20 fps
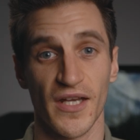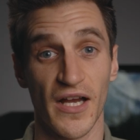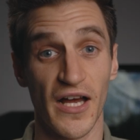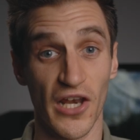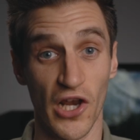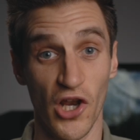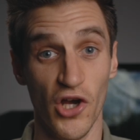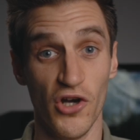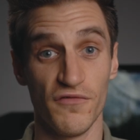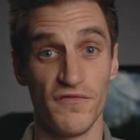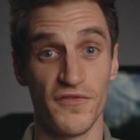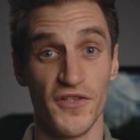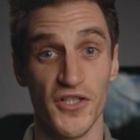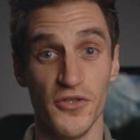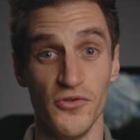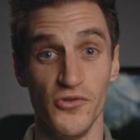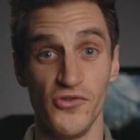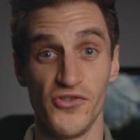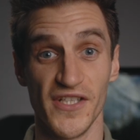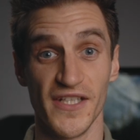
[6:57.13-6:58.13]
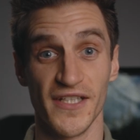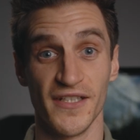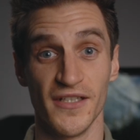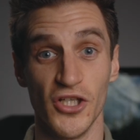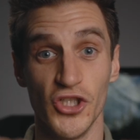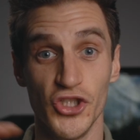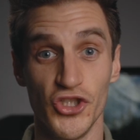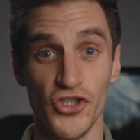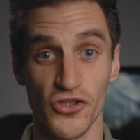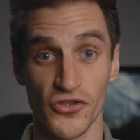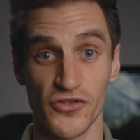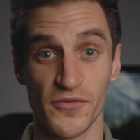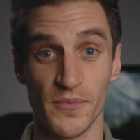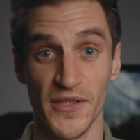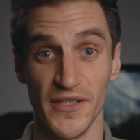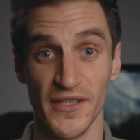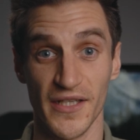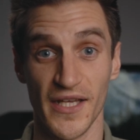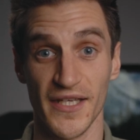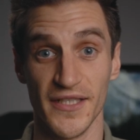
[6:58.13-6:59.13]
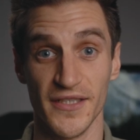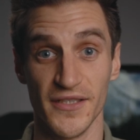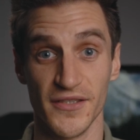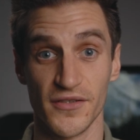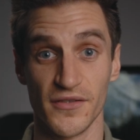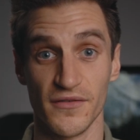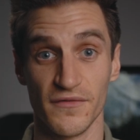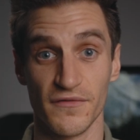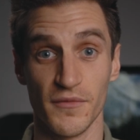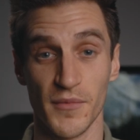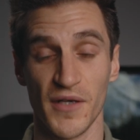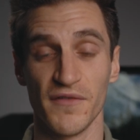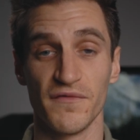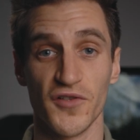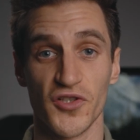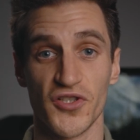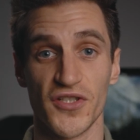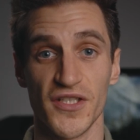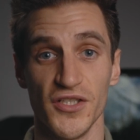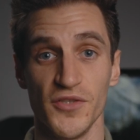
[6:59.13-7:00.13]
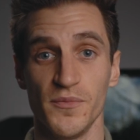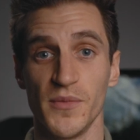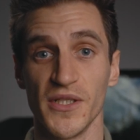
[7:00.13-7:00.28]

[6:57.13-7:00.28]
I love using adjustment layers for my footage